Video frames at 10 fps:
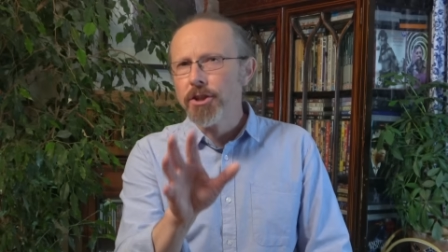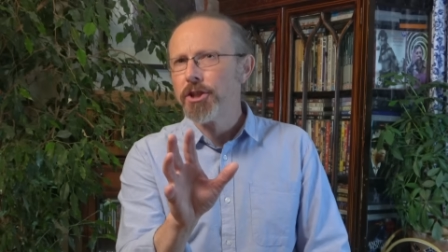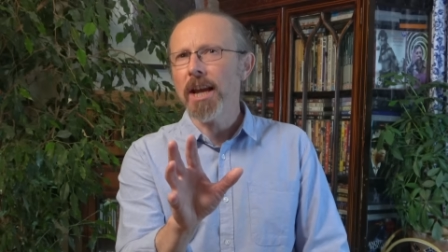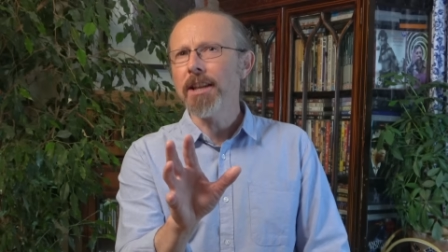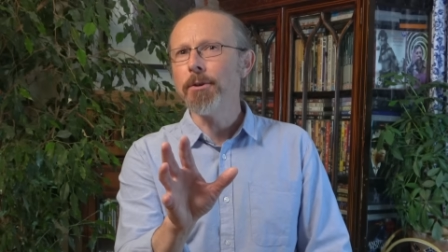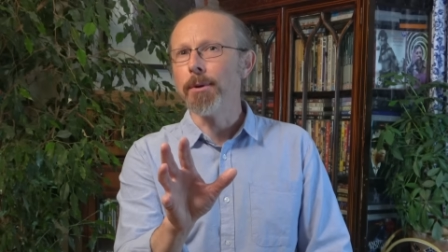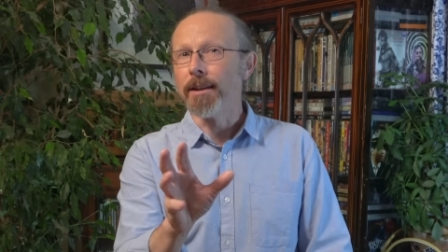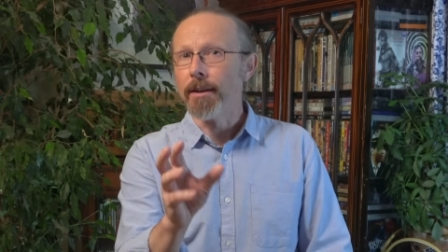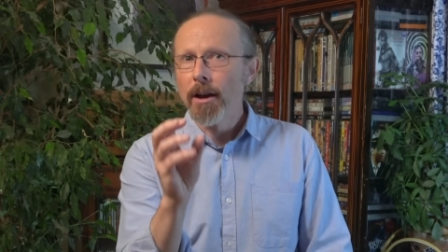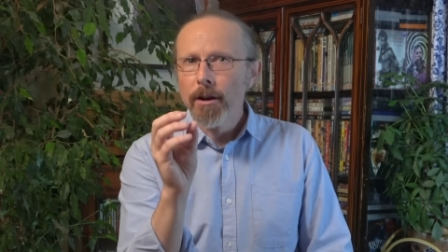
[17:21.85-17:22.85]

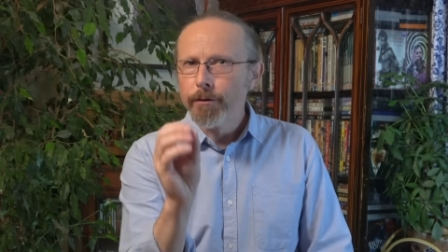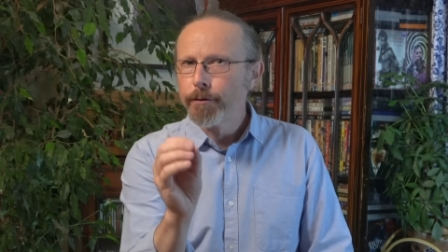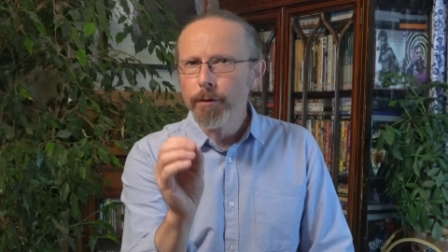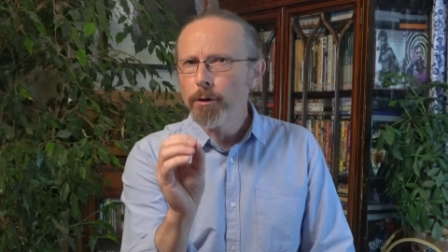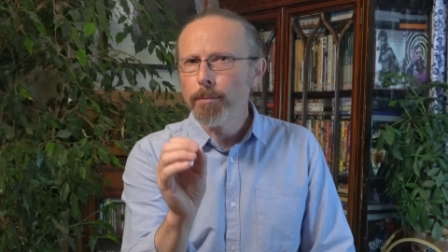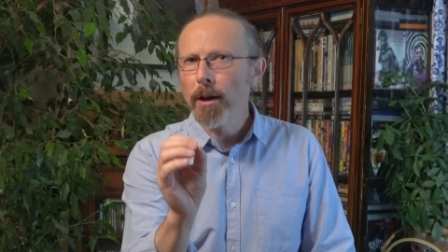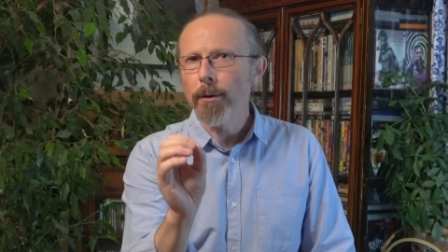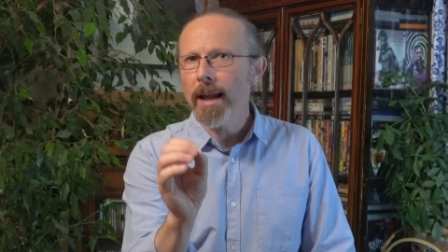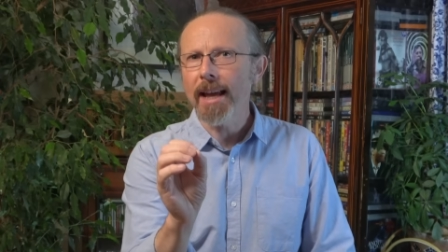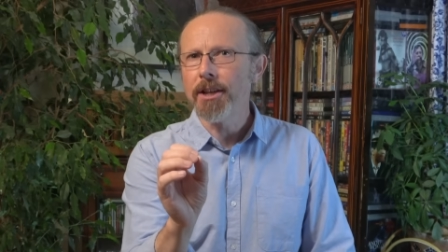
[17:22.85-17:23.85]
Genuine, full
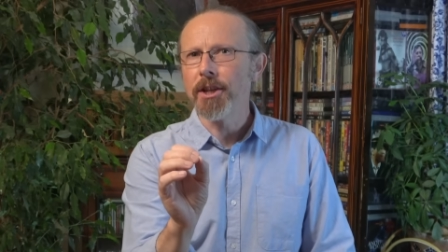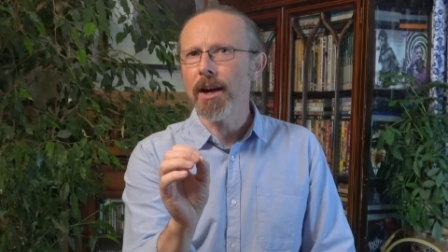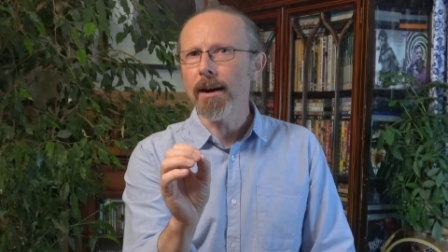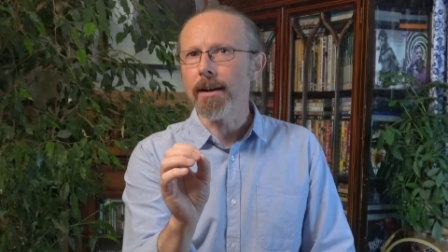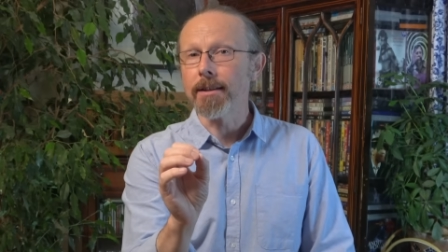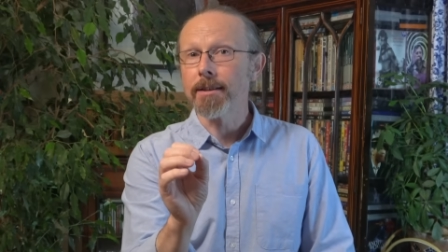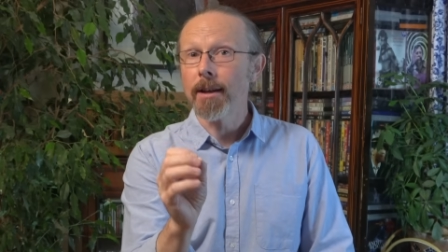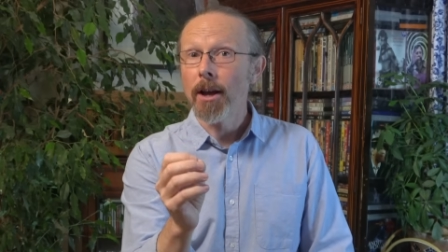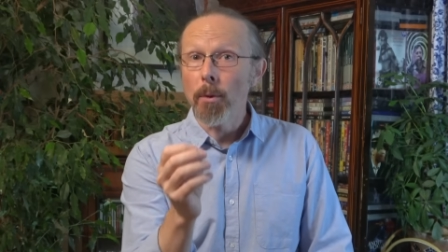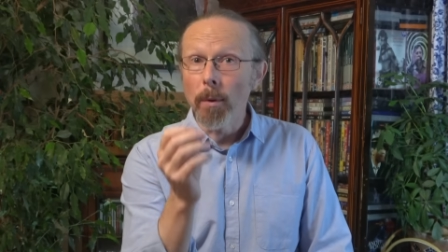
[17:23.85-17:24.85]
blown AGIs
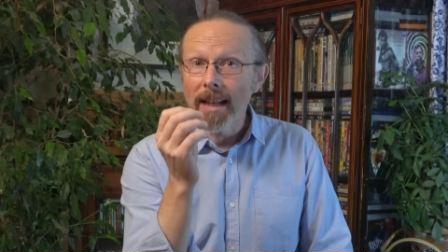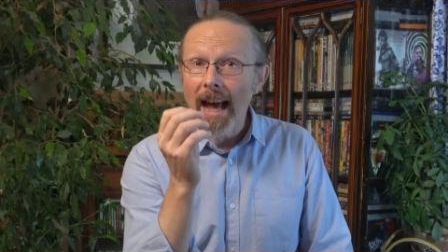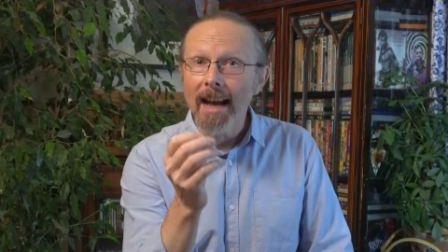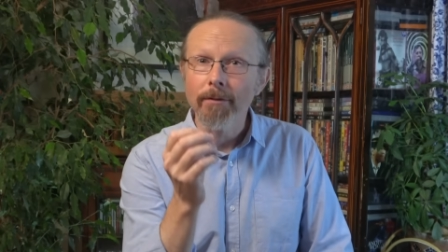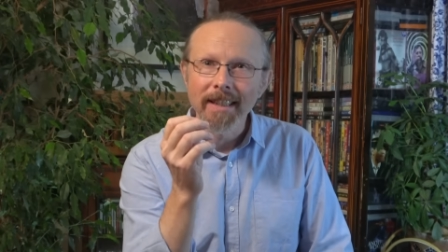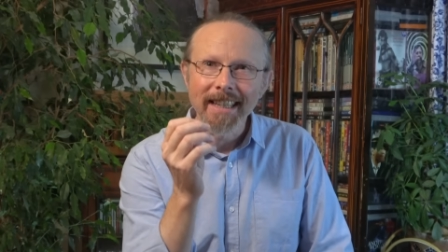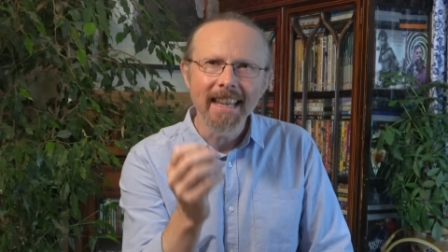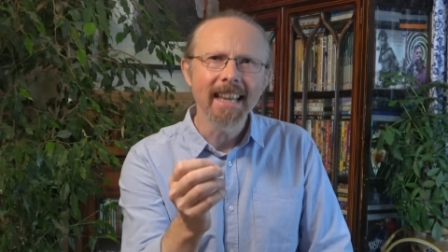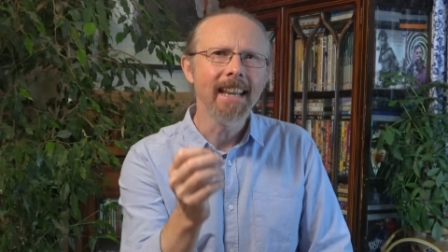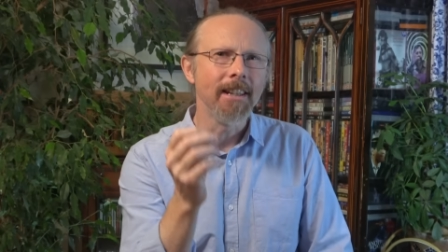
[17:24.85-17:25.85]
will have
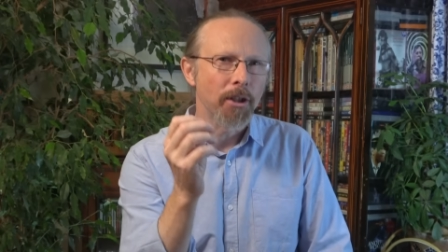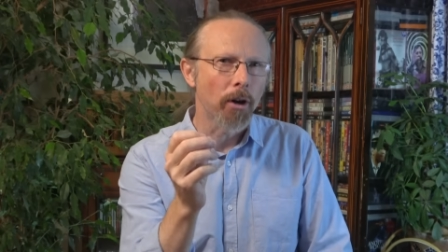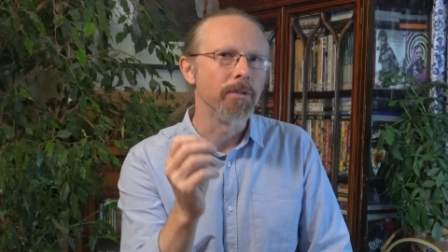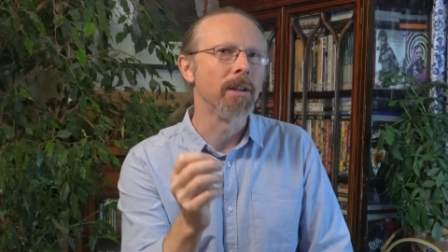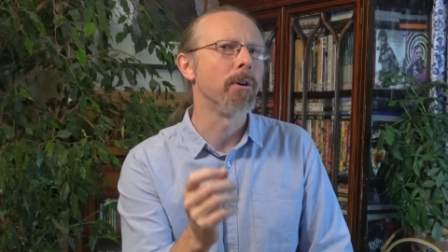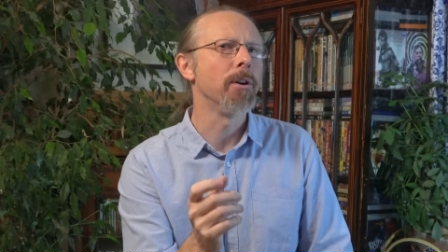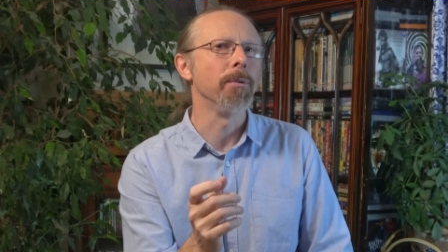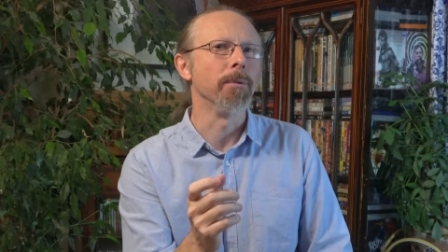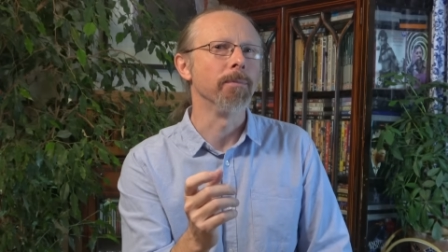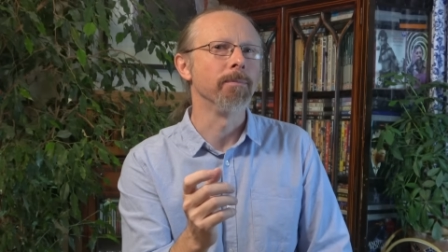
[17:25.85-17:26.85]
needs of their
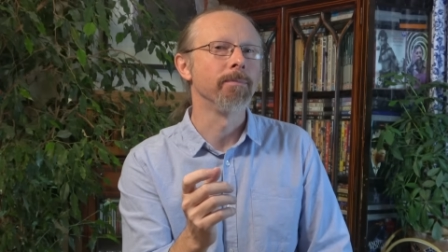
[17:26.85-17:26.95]
own.